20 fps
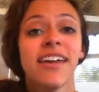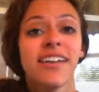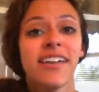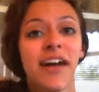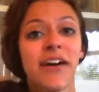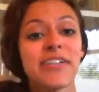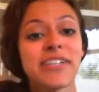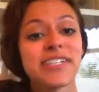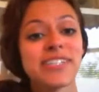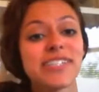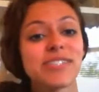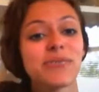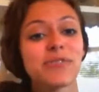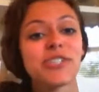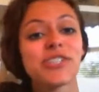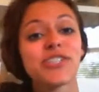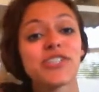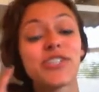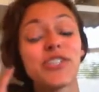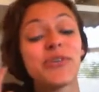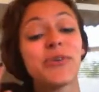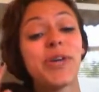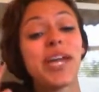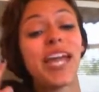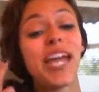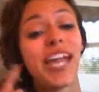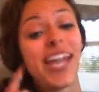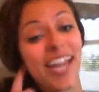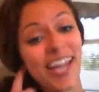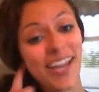Now let's switch to
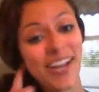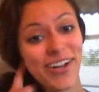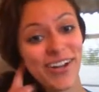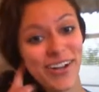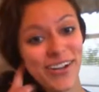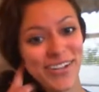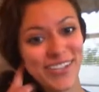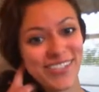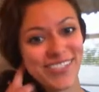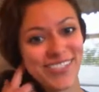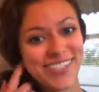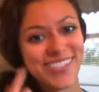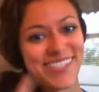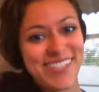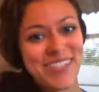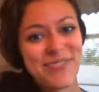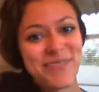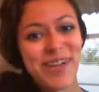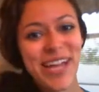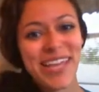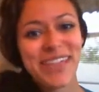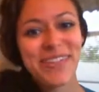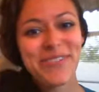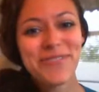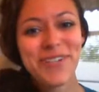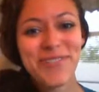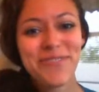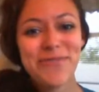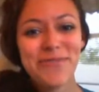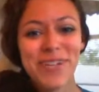ears. The way
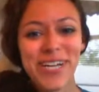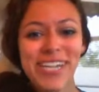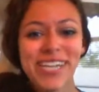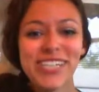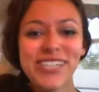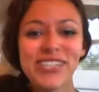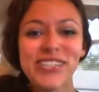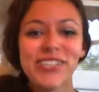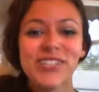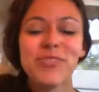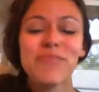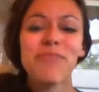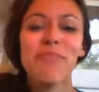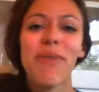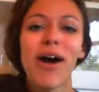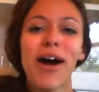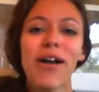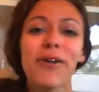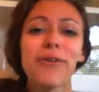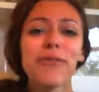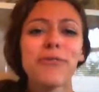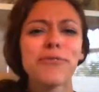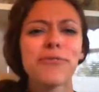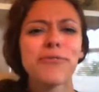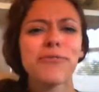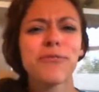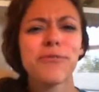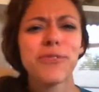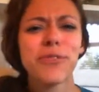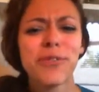that we read should model
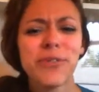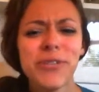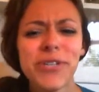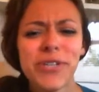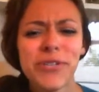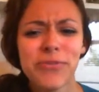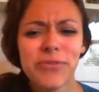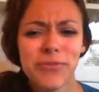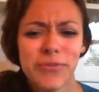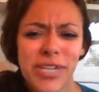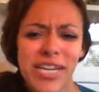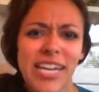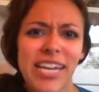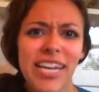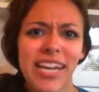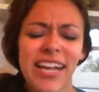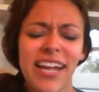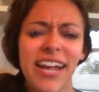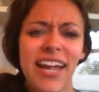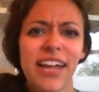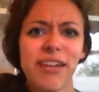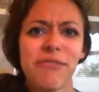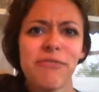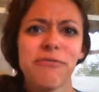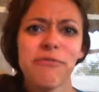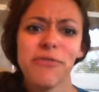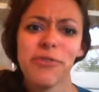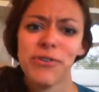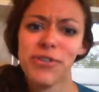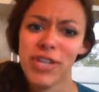fluent reading and
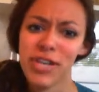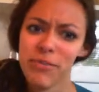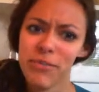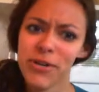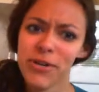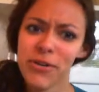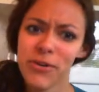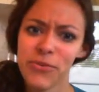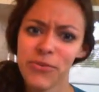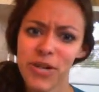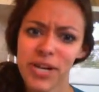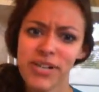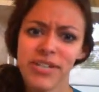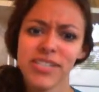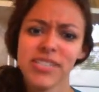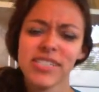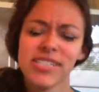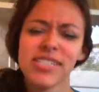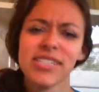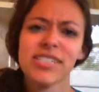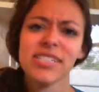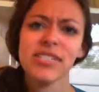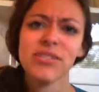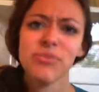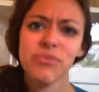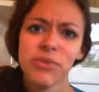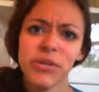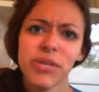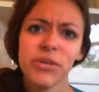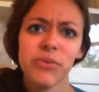phonemic awareness. This
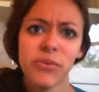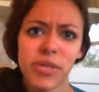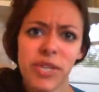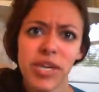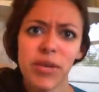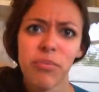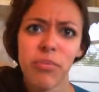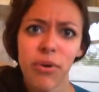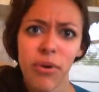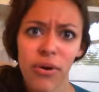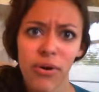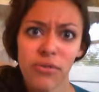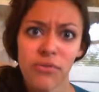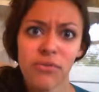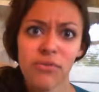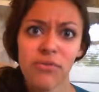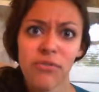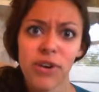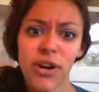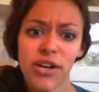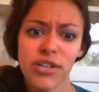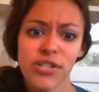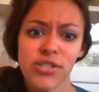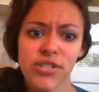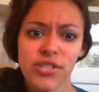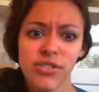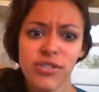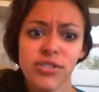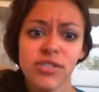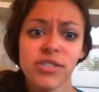is really, really important for our
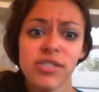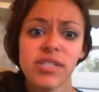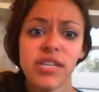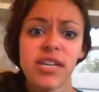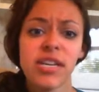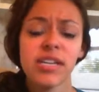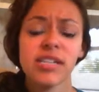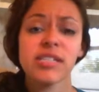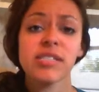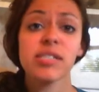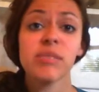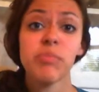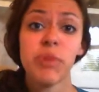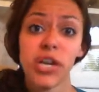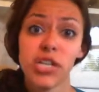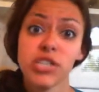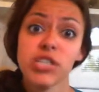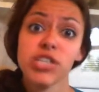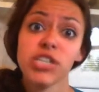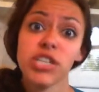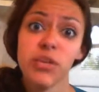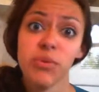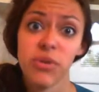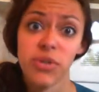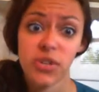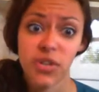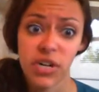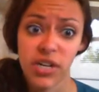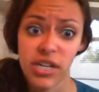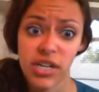students, especially
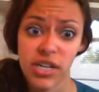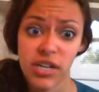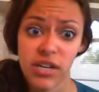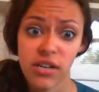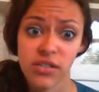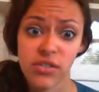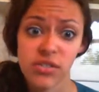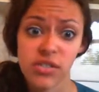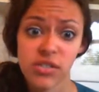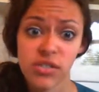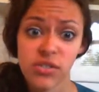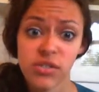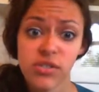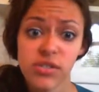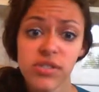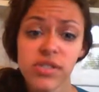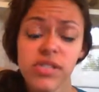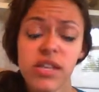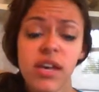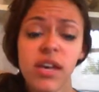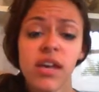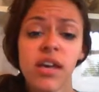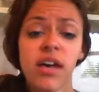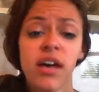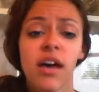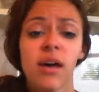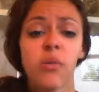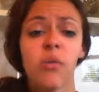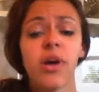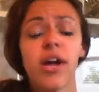with our EL students.
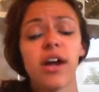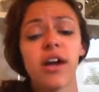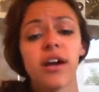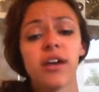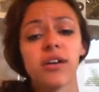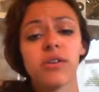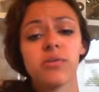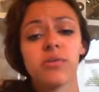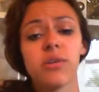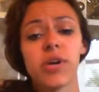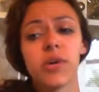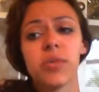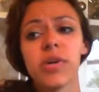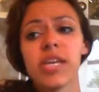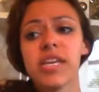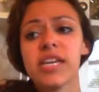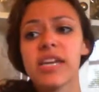Where we